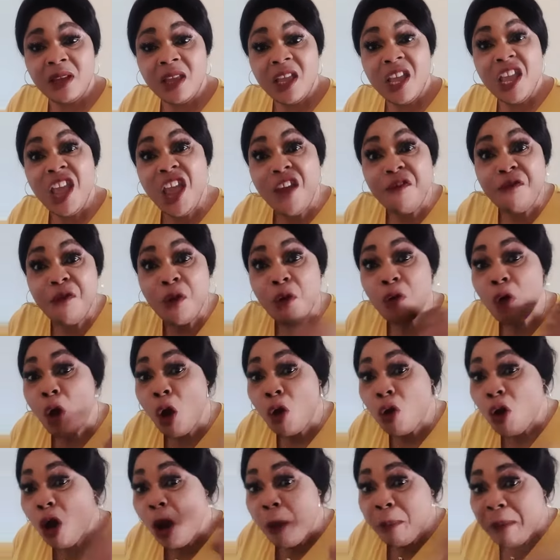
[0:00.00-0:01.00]
If you not
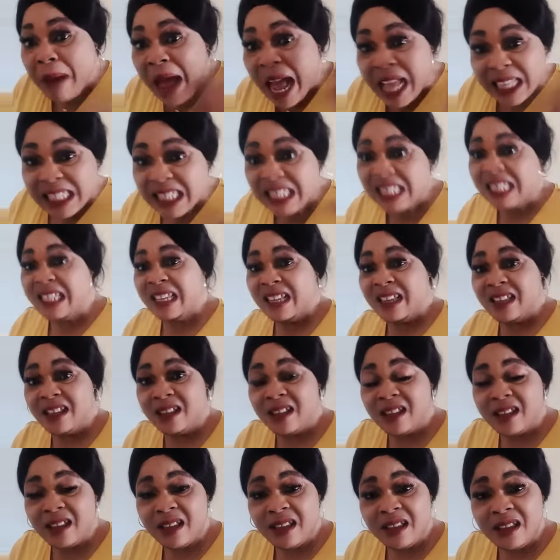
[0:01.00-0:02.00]
come out,
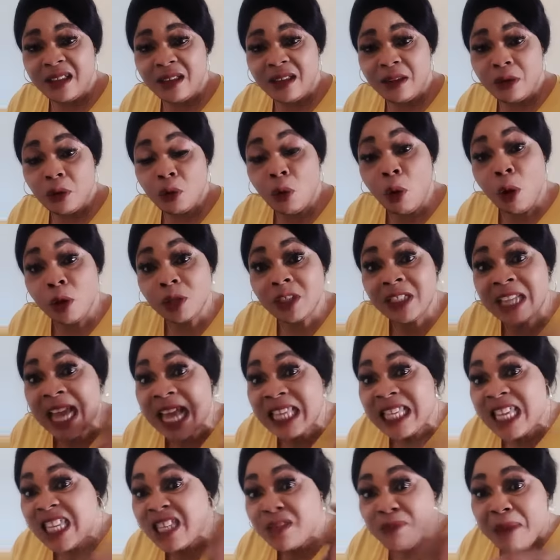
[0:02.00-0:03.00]
come change
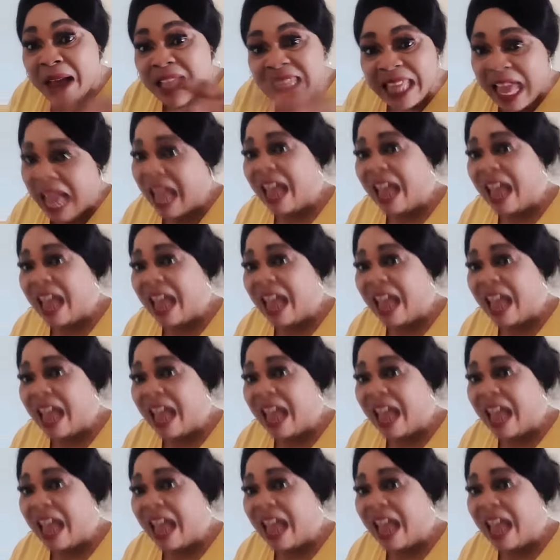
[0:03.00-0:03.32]
this matter.